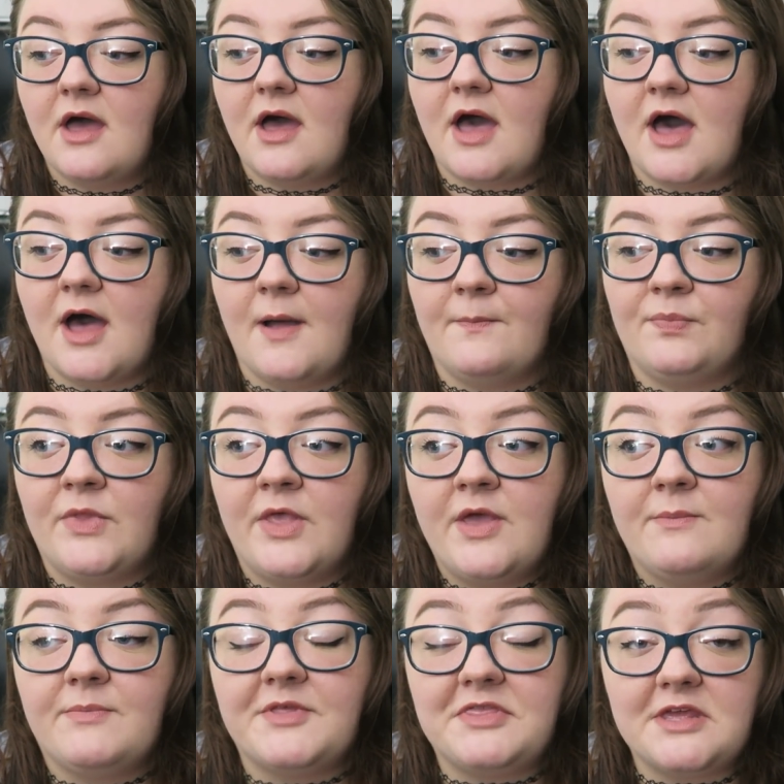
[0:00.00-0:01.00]

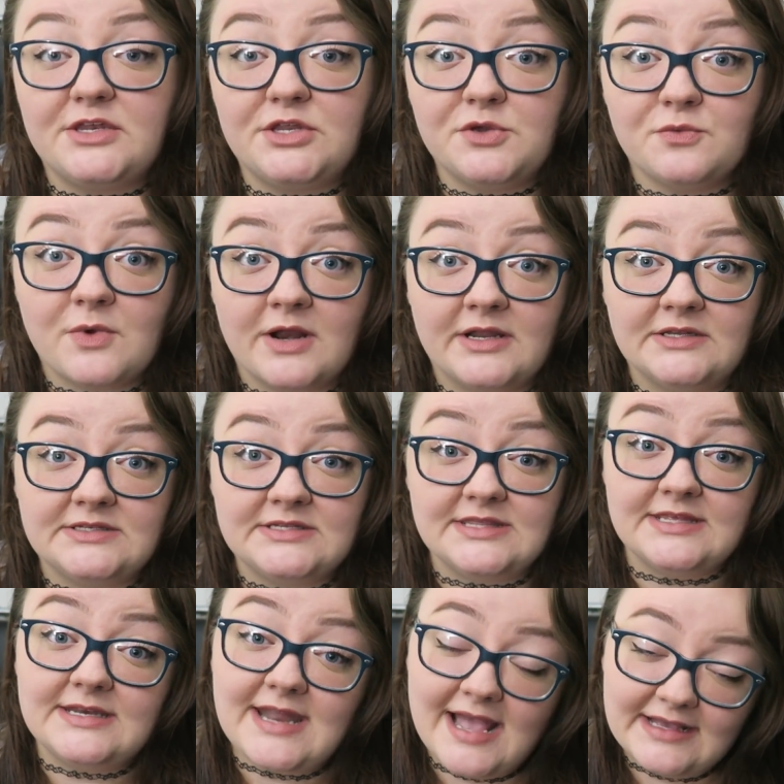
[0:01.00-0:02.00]
but then you run into
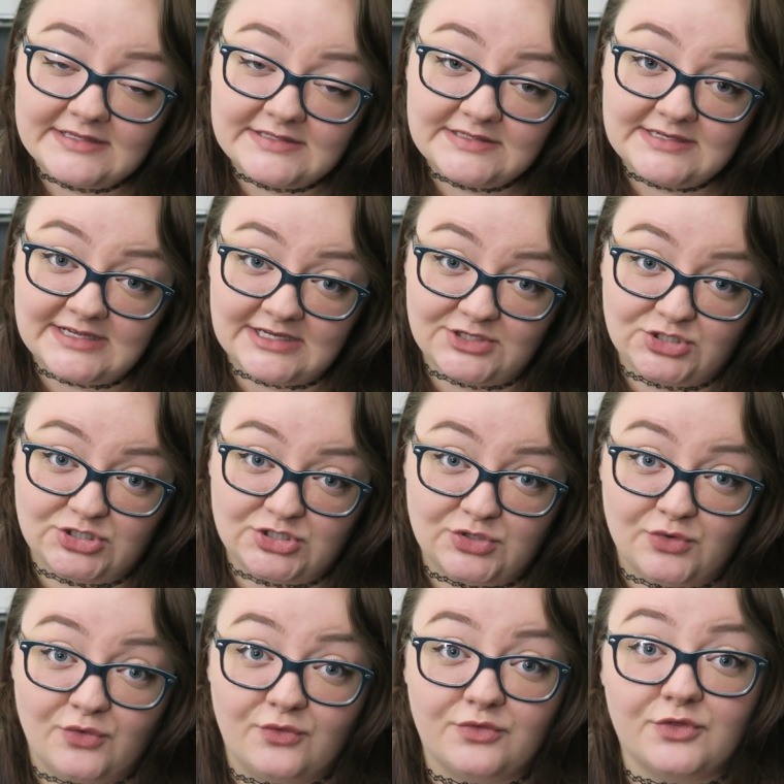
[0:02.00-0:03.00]
the next issue.